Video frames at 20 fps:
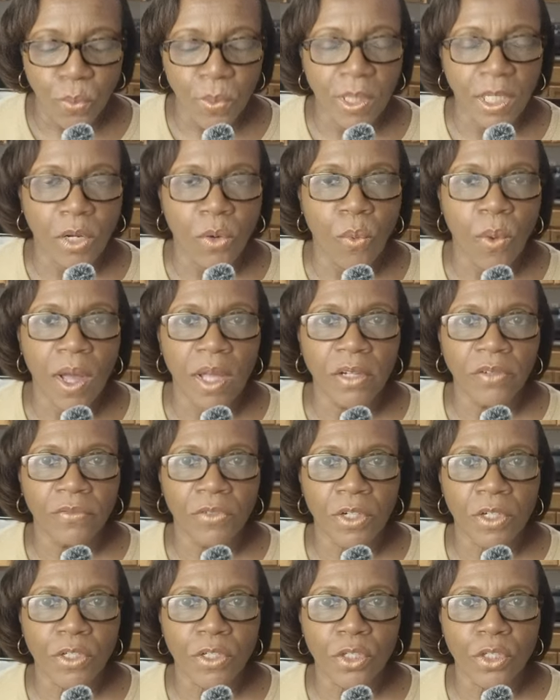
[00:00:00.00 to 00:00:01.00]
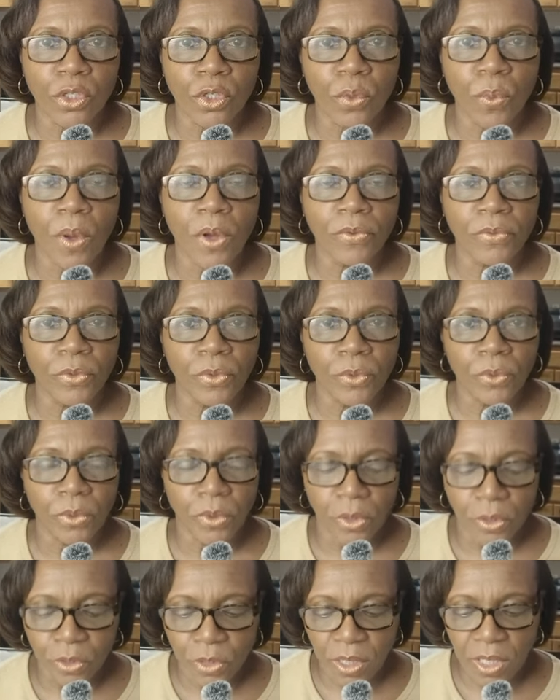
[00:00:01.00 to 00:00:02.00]
21, verses 12 through
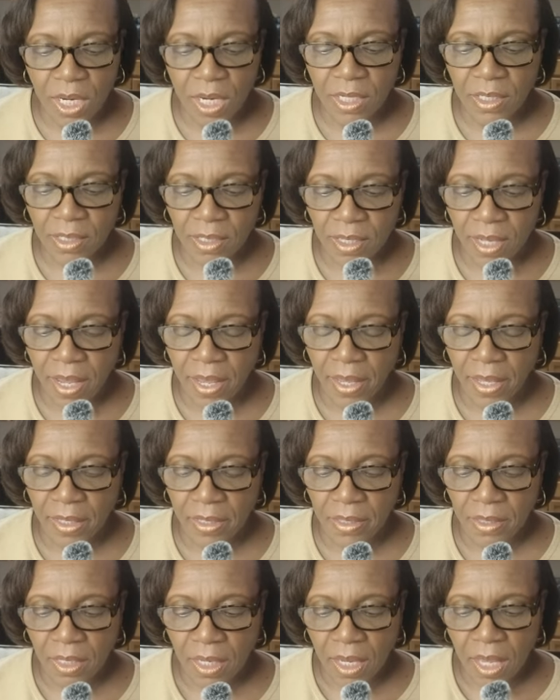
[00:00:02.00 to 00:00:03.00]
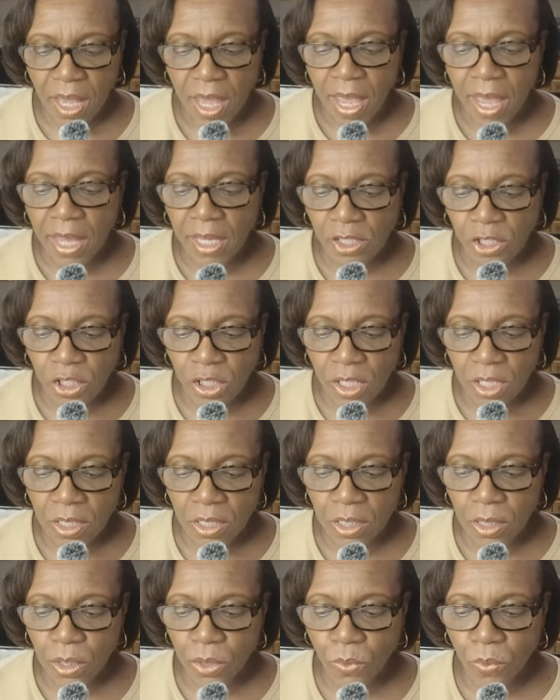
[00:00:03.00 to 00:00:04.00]
13 says, And
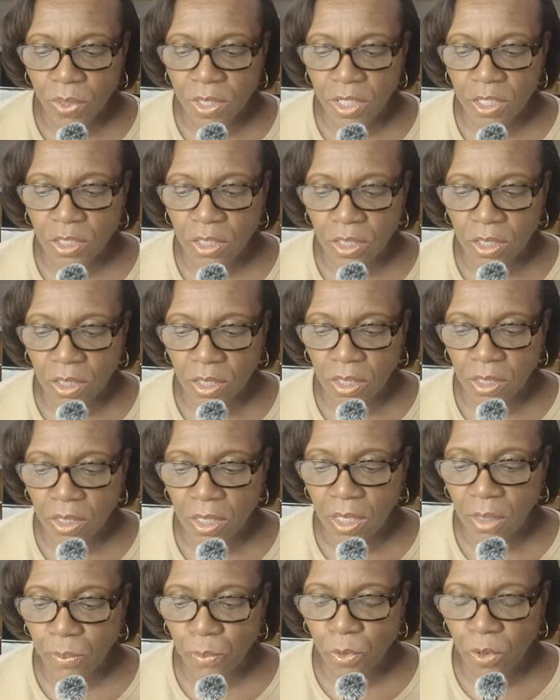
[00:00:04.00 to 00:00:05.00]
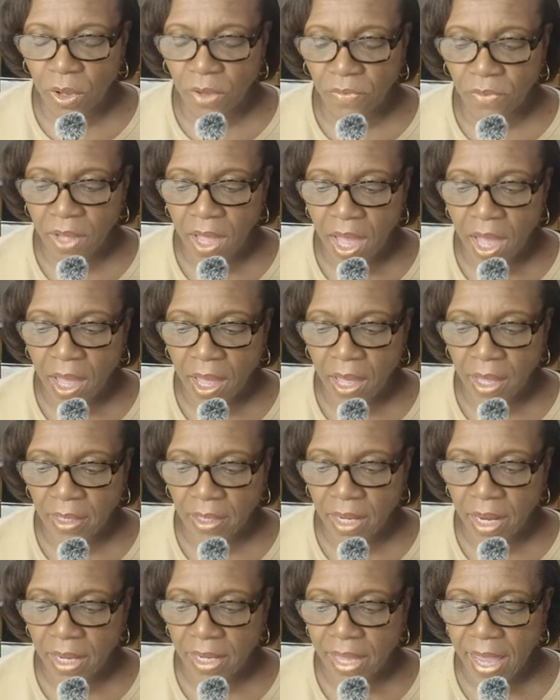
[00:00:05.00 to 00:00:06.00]
Jesus went into the temple of
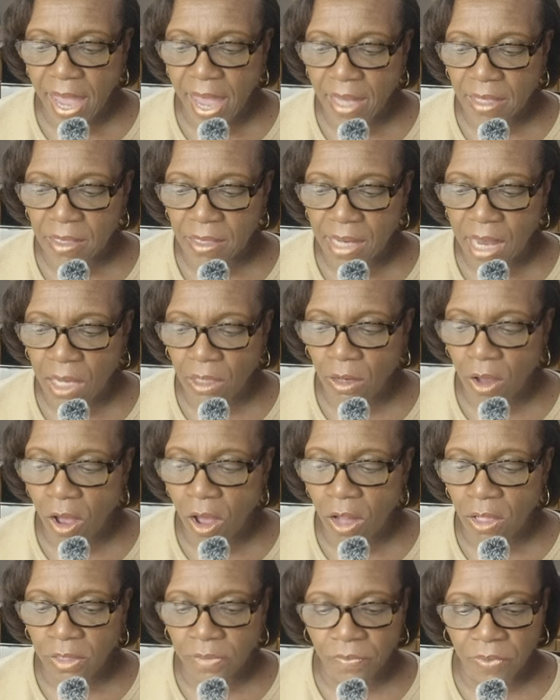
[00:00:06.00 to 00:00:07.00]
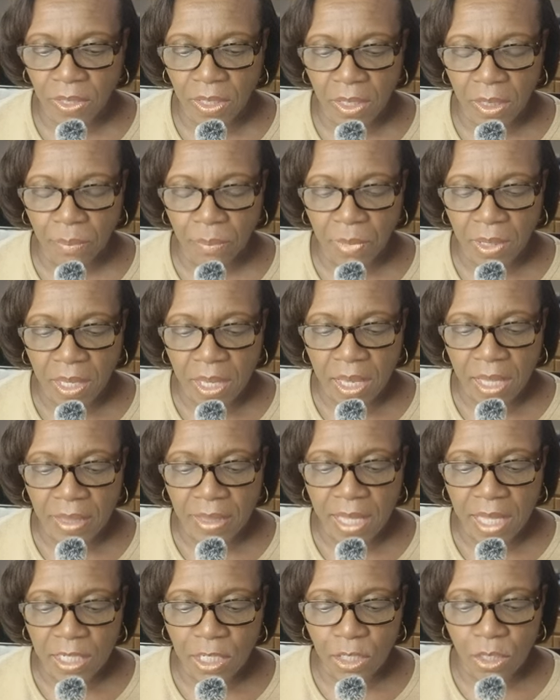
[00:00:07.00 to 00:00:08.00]
God and cast out all of them
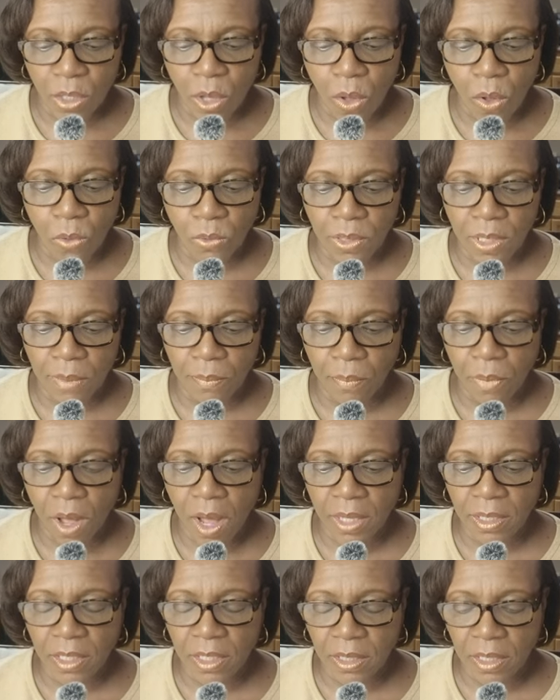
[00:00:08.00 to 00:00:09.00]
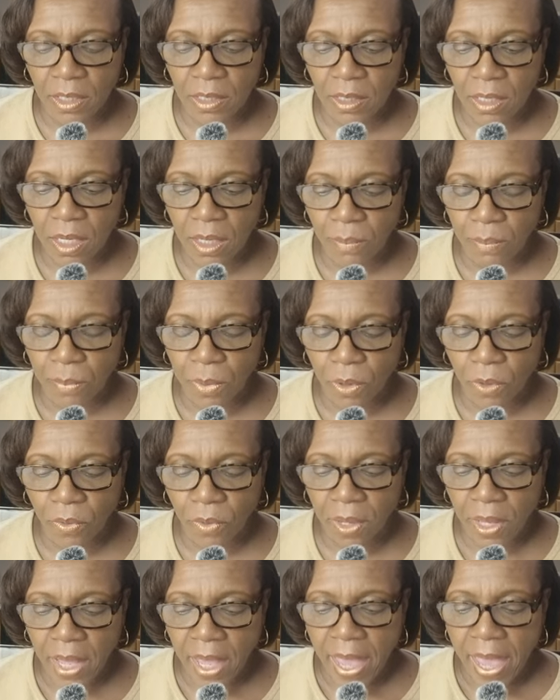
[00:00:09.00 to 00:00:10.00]
that sold and bought in the temple,
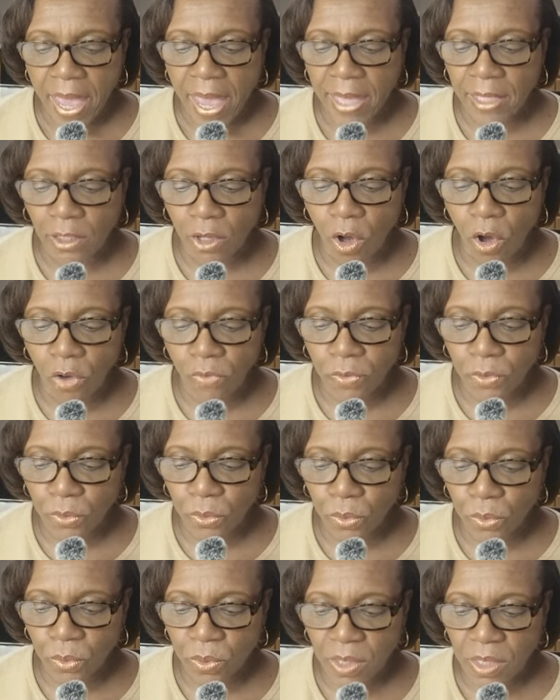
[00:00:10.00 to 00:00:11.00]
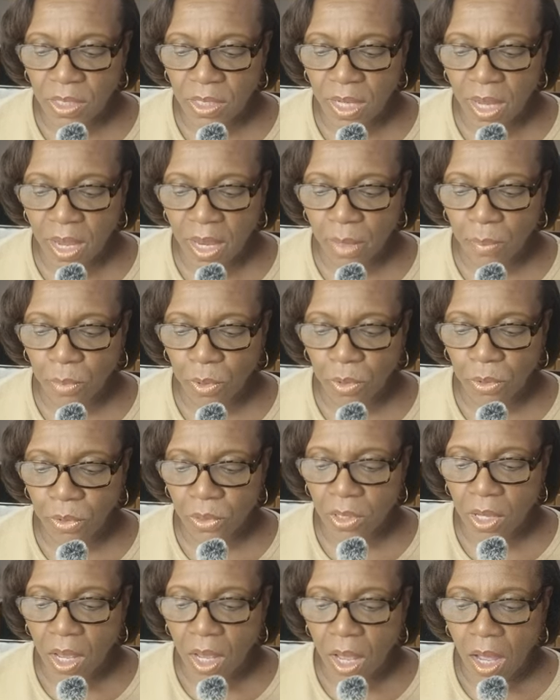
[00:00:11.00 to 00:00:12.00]
and overthrew the
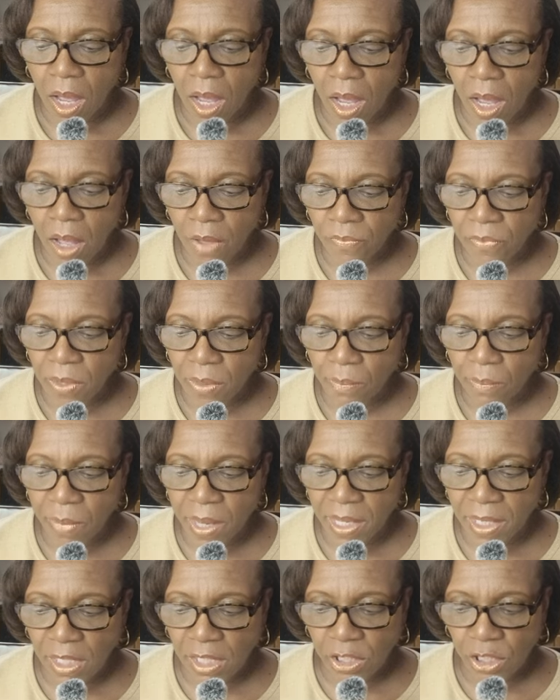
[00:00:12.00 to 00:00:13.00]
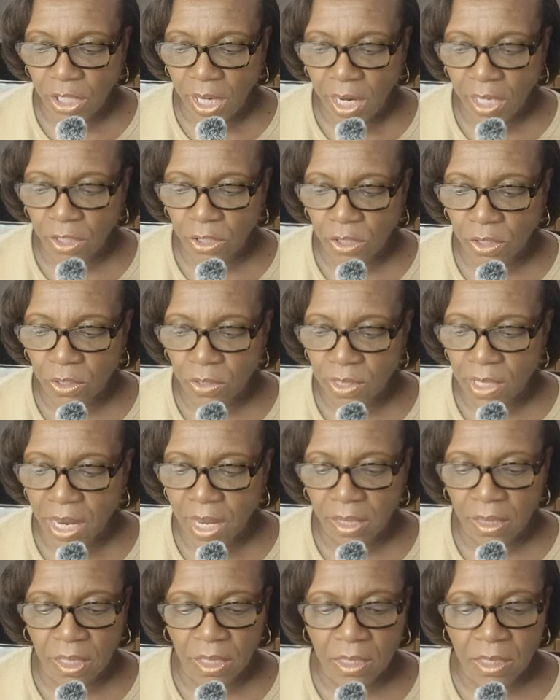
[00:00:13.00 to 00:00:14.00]
tables of the money changers
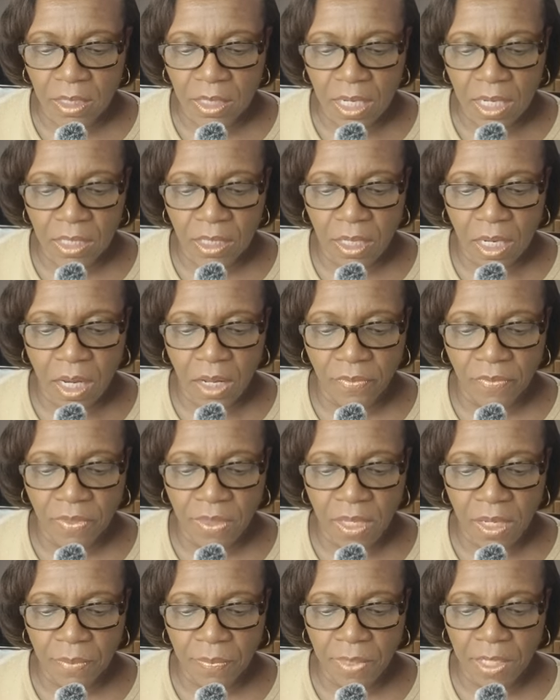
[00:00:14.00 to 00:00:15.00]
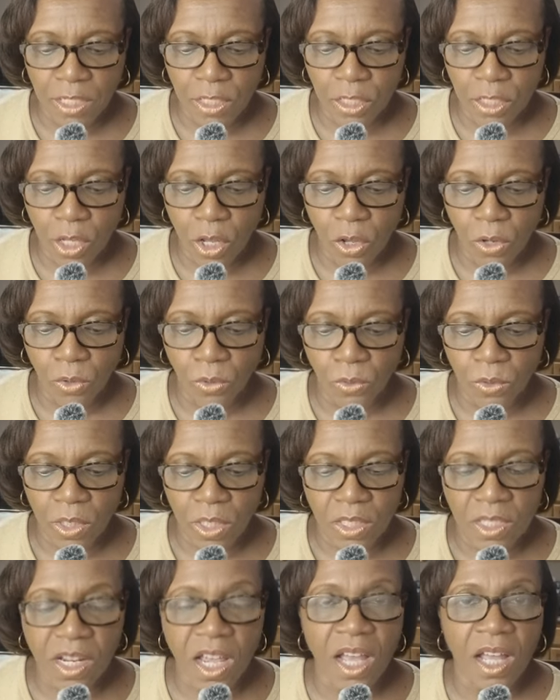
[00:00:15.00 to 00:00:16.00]
and the seats of them that sold
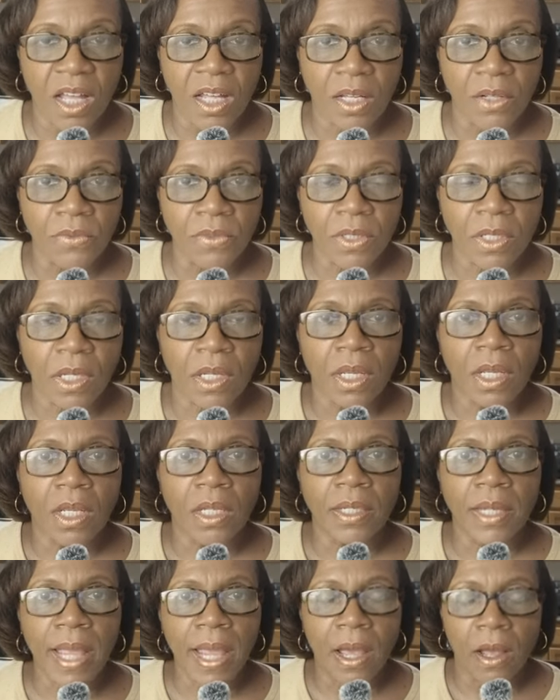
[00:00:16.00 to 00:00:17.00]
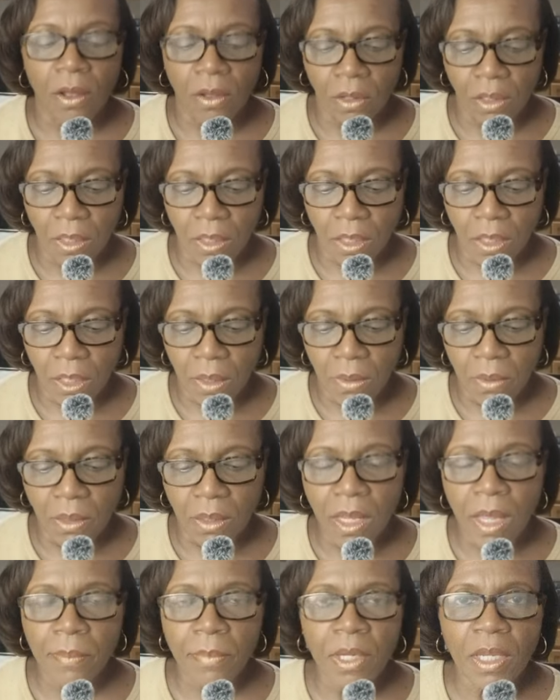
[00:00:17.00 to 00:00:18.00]
doves. Now,
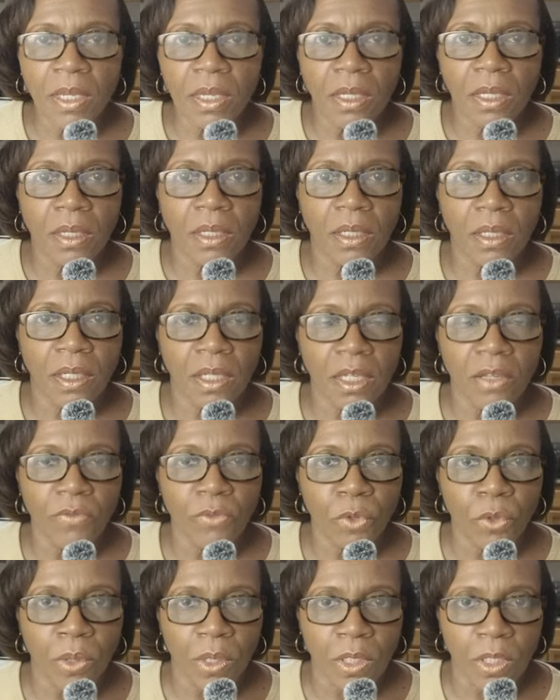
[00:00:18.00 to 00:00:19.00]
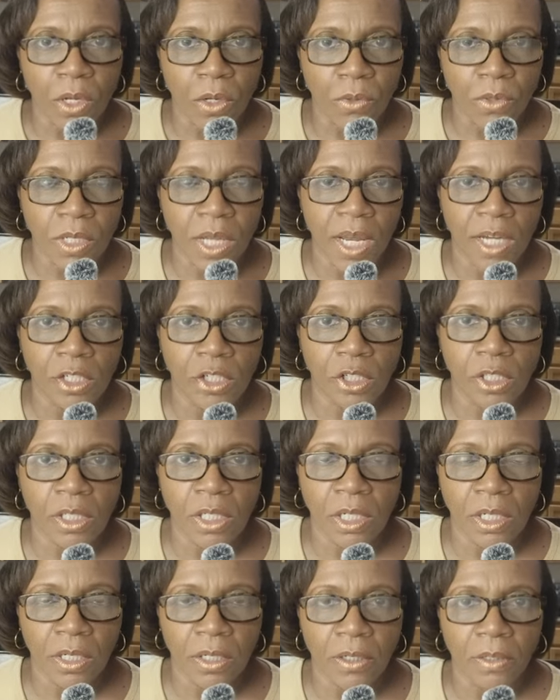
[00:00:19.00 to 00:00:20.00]
let me give you a
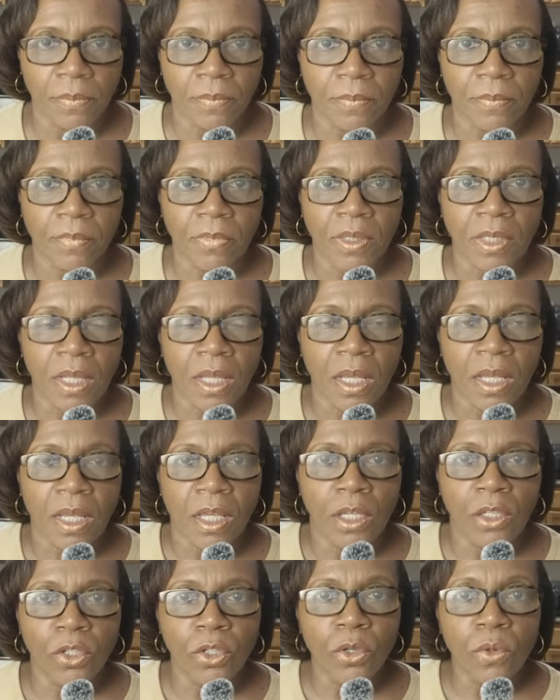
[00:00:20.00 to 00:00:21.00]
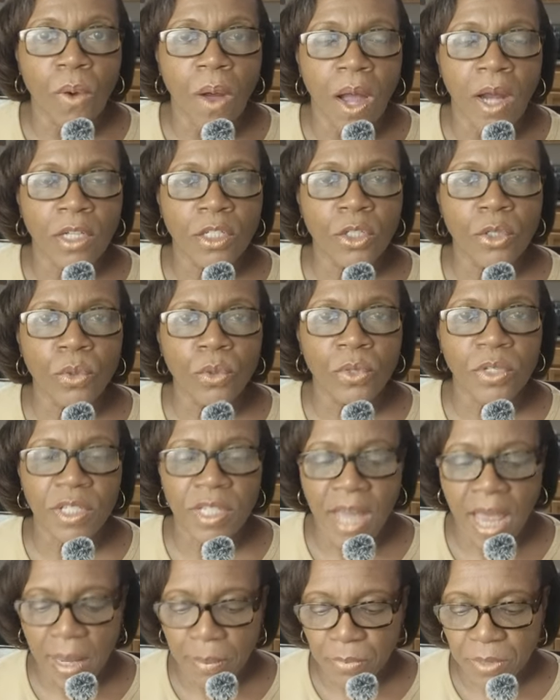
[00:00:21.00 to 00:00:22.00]
notation here. You are to
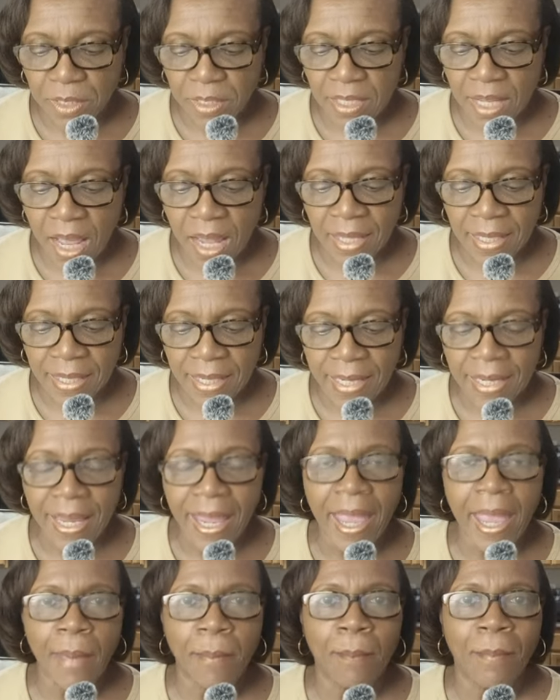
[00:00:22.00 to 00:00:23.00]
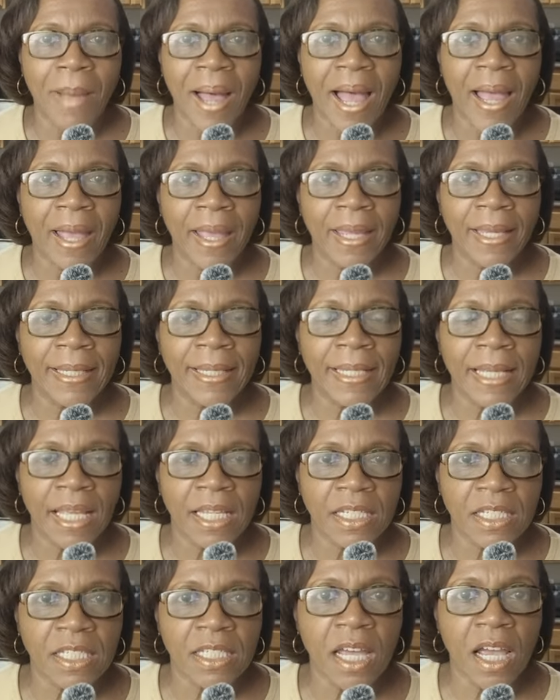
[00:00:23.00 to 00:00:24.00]
stop selling and buying
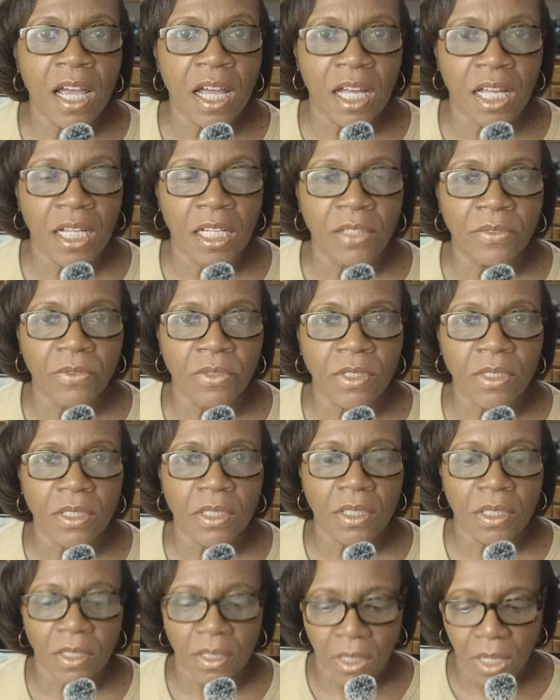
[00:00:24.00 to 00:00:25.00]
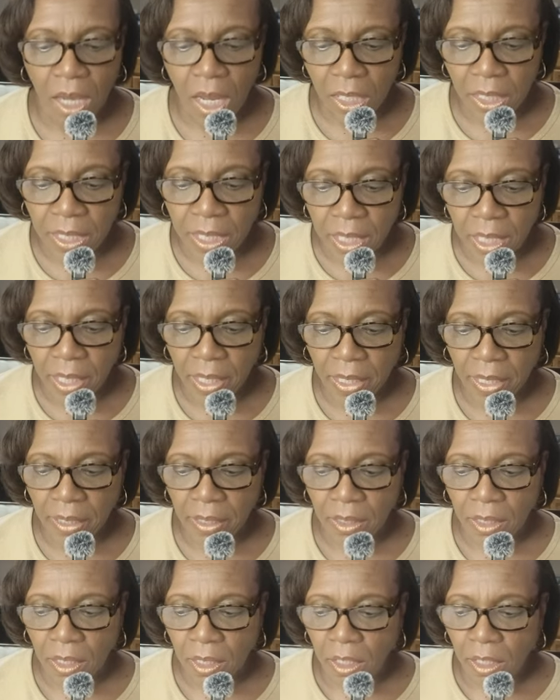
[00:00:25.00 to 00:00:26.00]
doves.
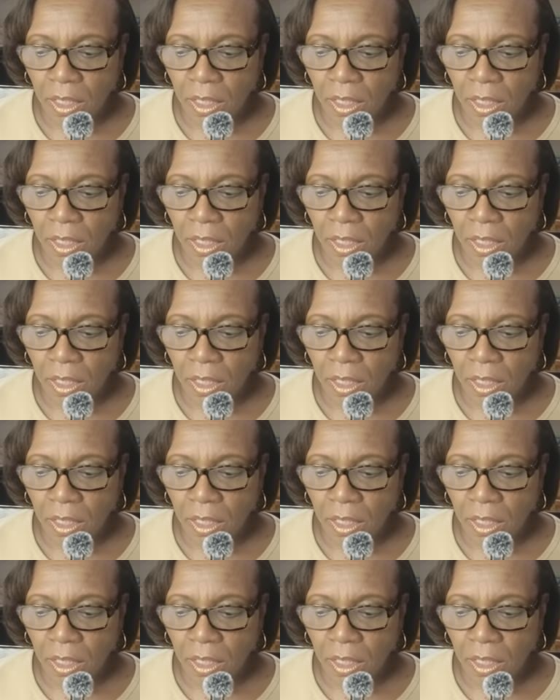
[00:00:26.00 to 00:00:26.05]
Again,